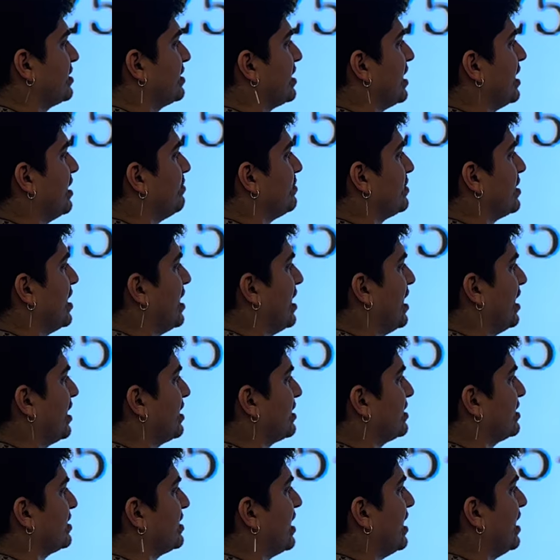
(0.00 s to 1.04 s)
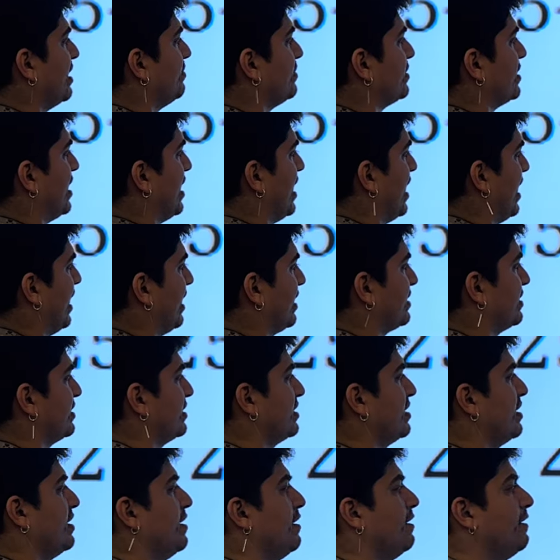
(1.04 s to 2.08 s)
times x times x.
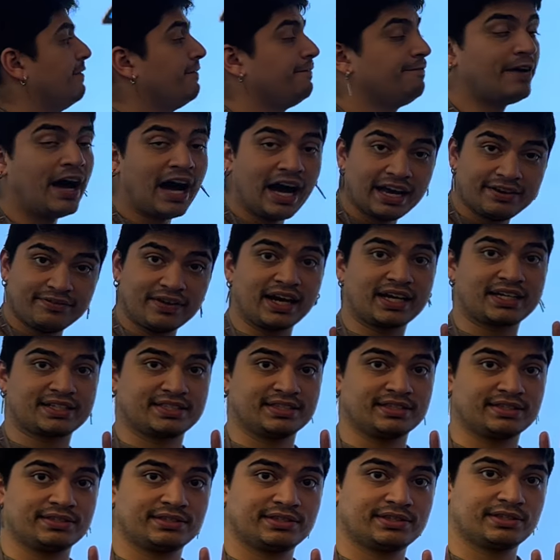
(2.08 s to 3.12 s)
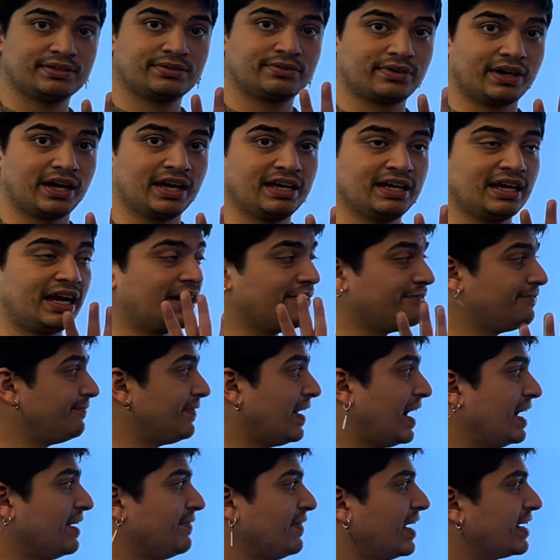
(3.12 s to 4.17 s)
5 x's, right? I have
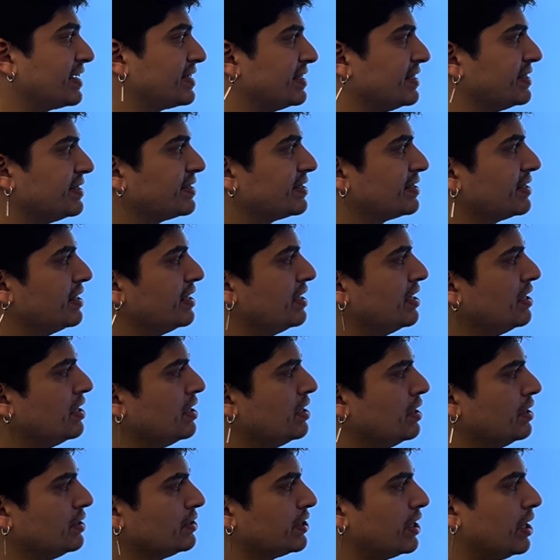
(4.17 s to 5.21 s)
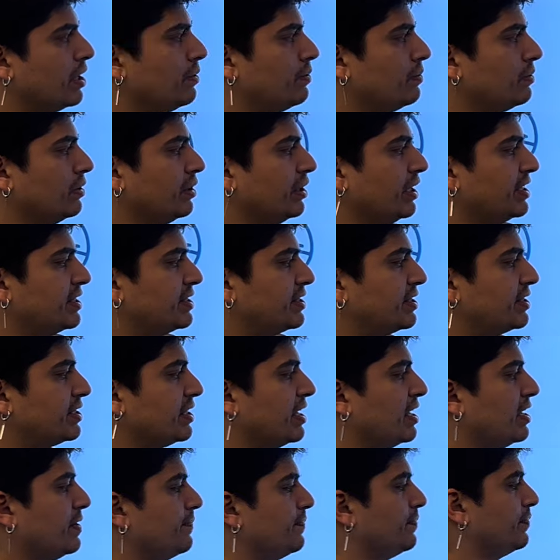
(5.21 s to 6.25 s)
5 x's. So let's
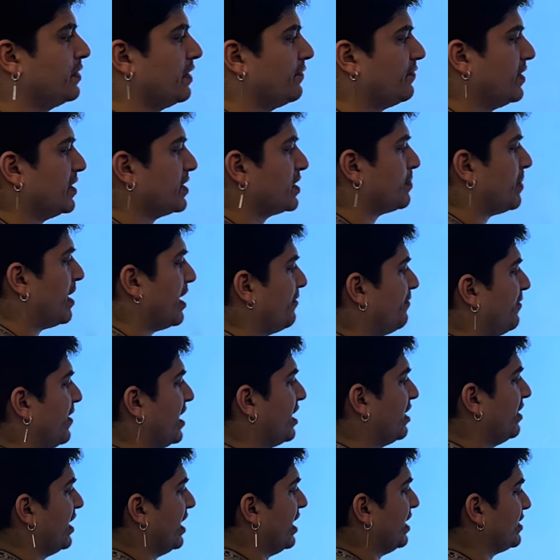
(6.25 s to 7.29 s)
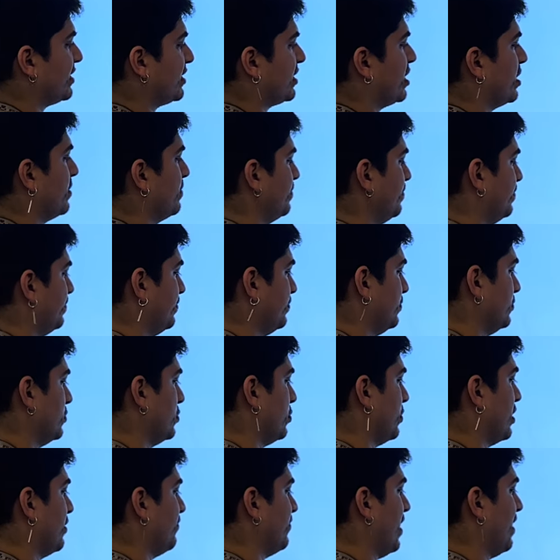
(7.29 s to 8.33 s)
see if this is my final answer.
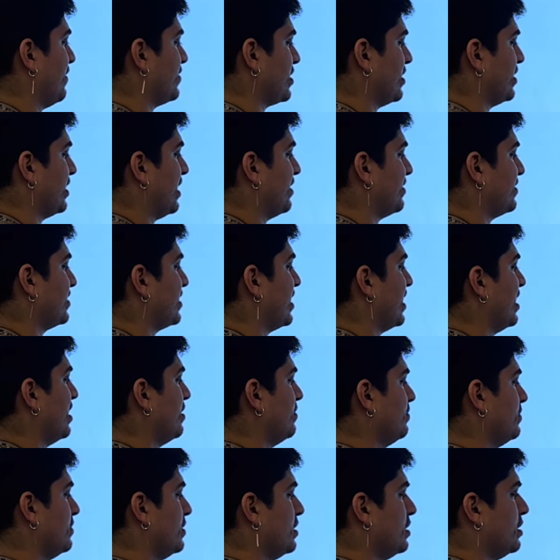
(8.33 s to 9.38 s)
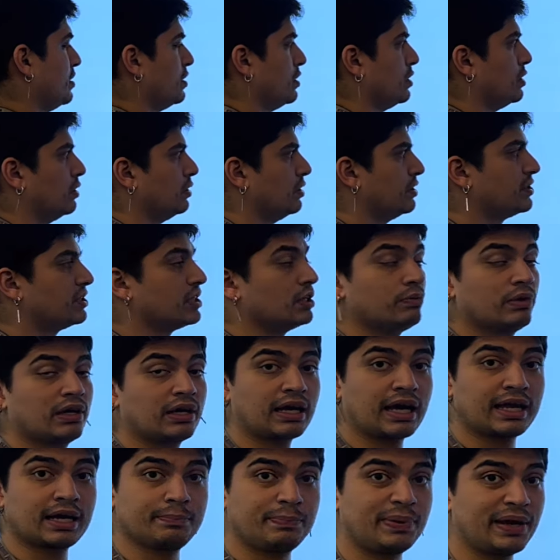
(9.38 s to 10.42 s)
25 is on the outside. Let's see what
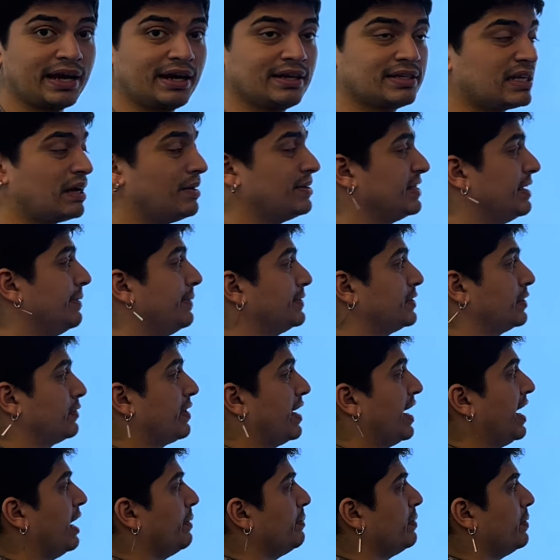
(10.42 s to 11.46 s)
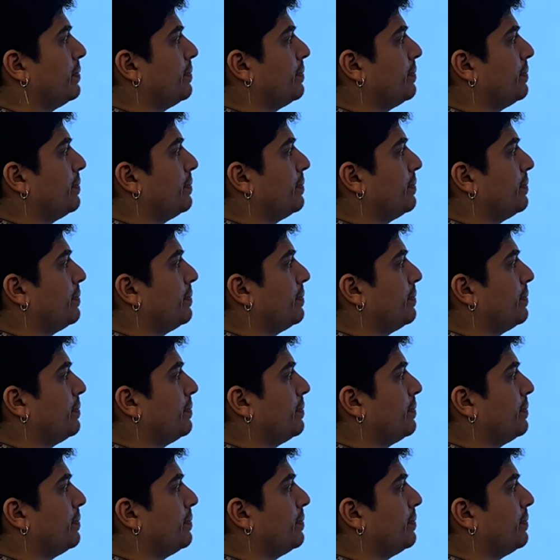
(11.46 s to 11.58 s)
kind of pairs I was able to grab.